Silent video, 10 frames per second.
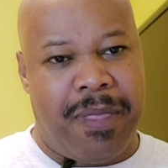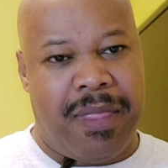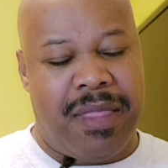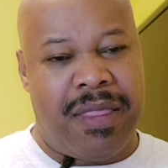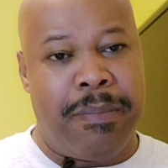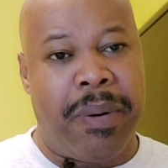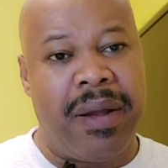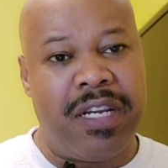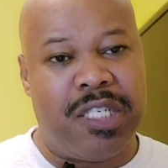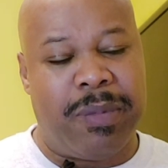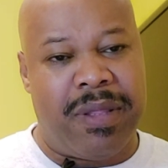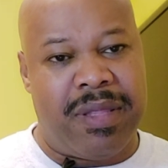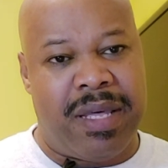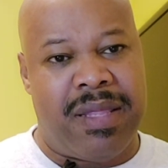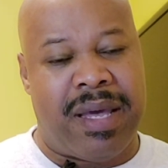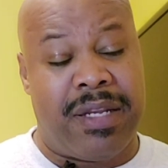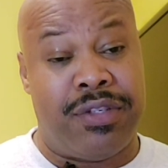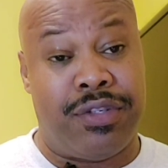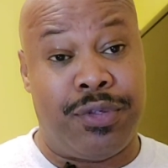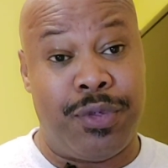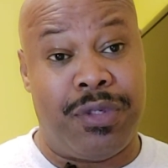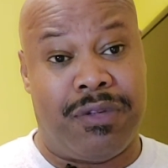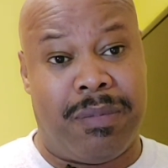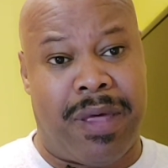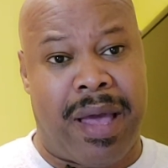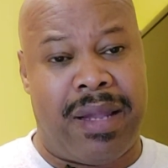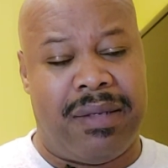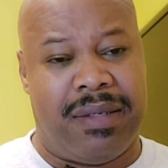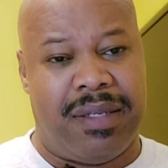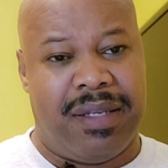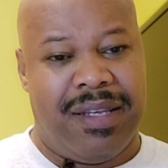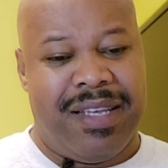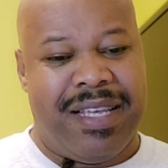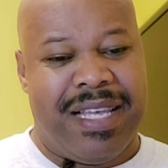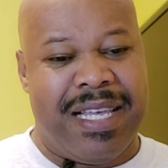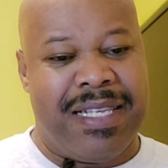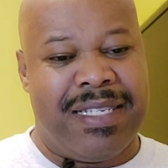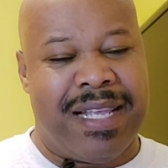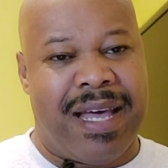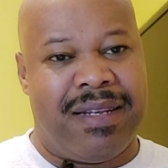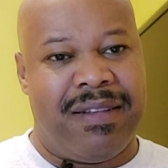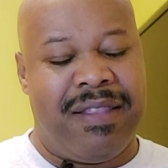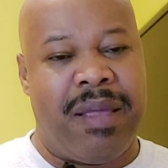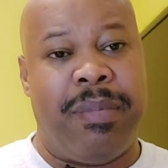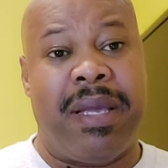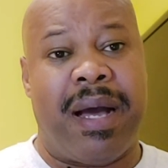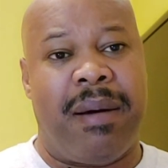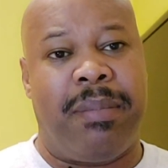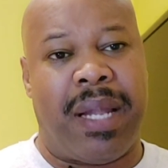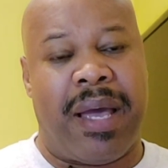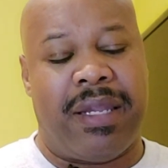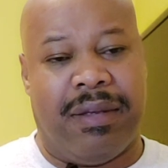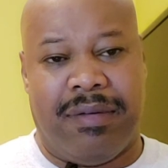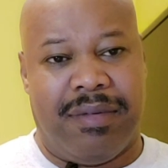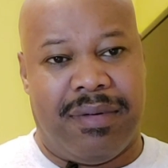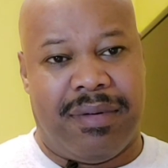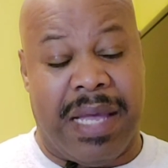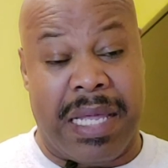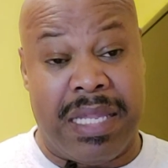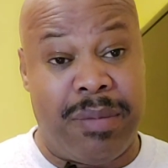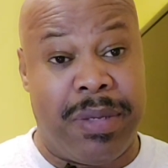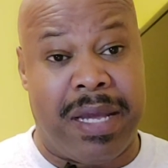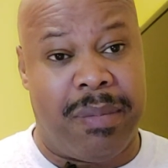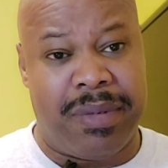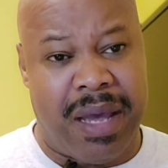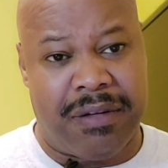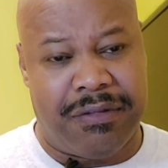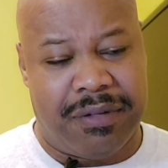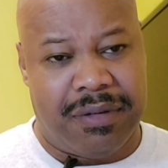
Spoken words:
the punishment then that ensues from that is that they become blind and they become deaf.